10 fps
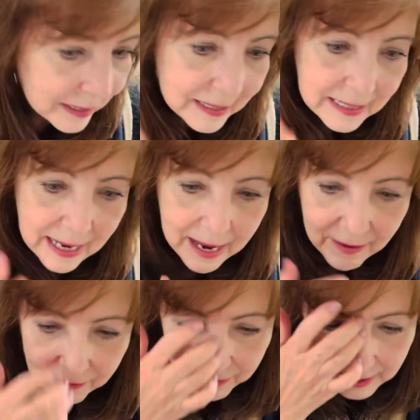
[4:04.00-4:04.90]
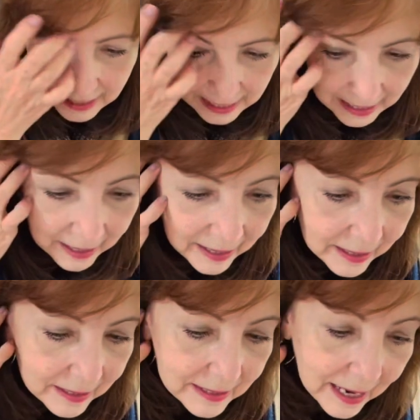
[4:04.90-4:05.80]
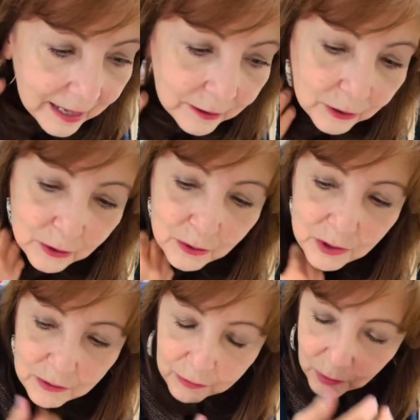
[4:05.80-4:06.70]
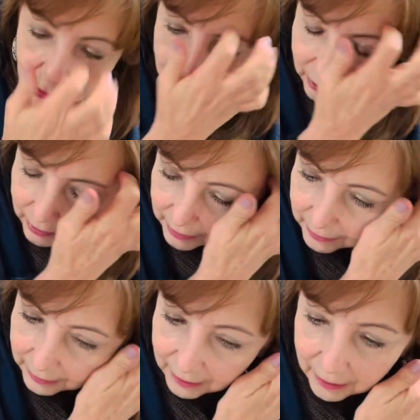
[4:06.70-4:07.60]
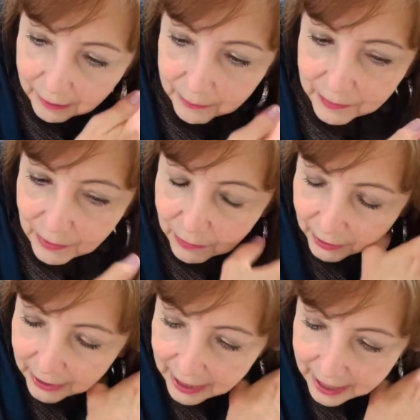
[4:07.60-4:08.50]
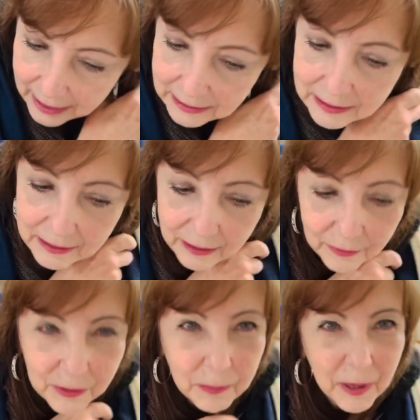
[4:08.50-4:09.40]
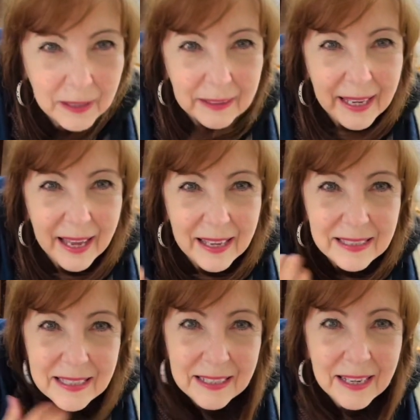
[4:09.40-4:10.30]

to save the sad news for um, the very end of the podcast.